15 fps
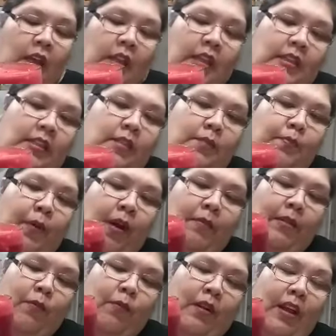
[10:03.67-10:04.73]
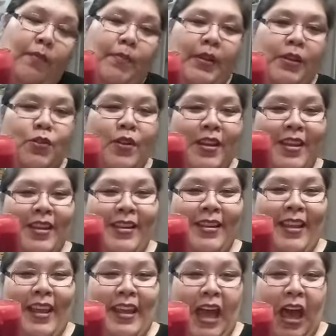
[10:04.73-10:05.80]
this is probably what I'd be drinking
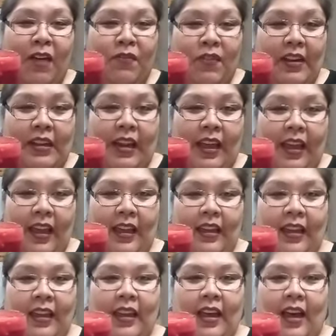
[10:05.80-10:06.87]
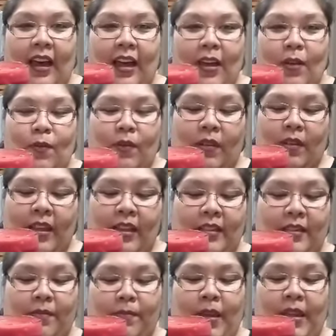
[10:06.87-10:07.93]
like every day. I will get
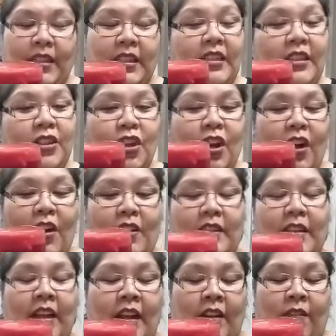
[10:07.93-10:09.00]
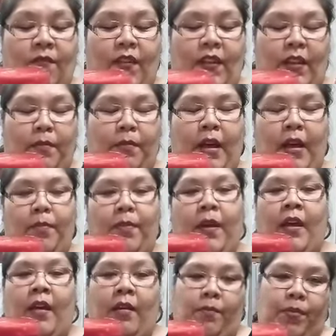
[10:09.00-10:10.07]
some mason jars, fill them up,
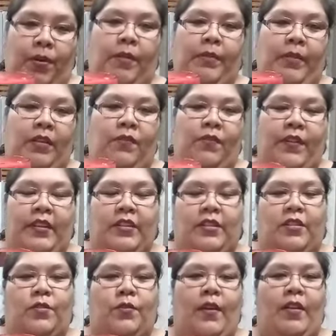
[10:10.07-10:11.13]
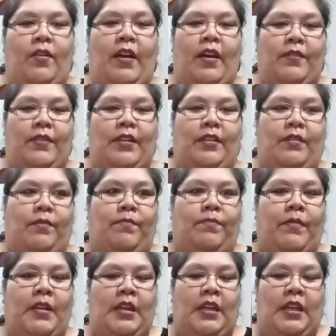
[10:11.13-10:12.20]
put them in the freezer so I don't have to
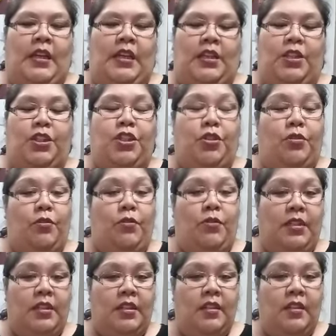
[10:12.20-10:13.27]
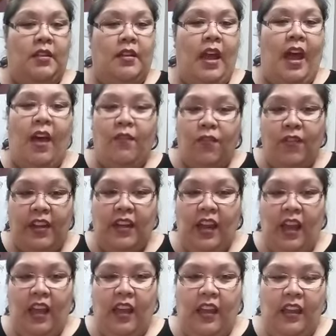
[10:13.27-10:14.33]
juice every
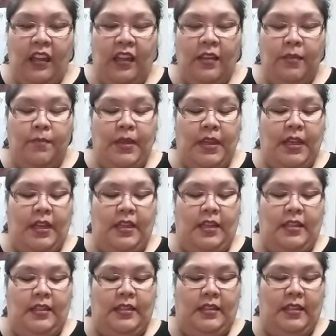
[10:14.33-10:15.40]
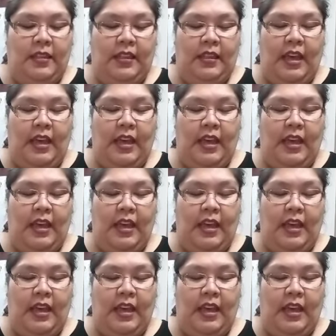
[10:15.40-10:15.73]
day, because